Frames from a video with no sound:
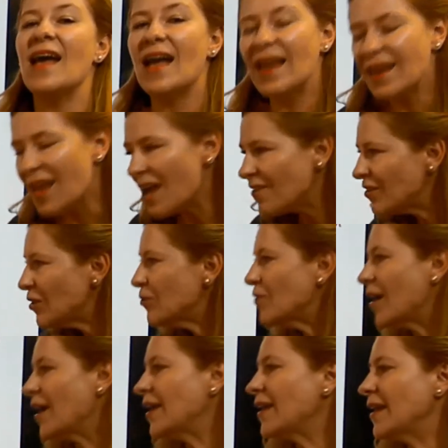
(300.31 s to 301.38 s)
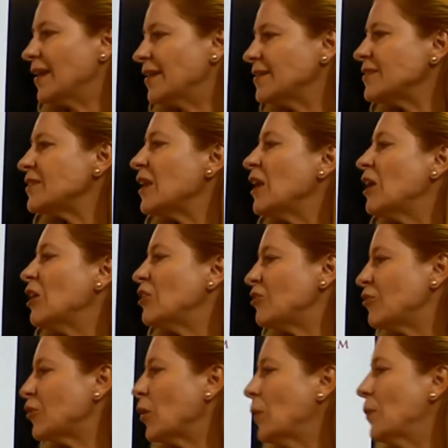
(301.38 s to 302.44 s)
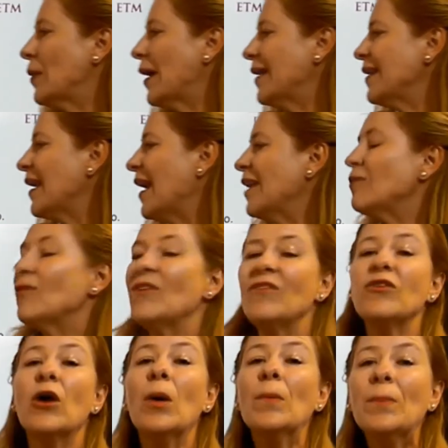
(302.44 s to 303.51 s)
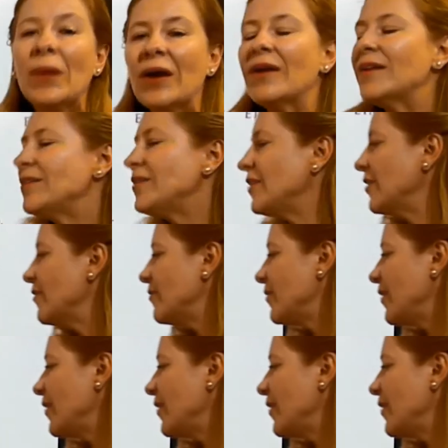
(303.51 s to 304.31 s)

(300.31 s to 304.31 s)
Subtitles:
Another way is to combine get with comparative.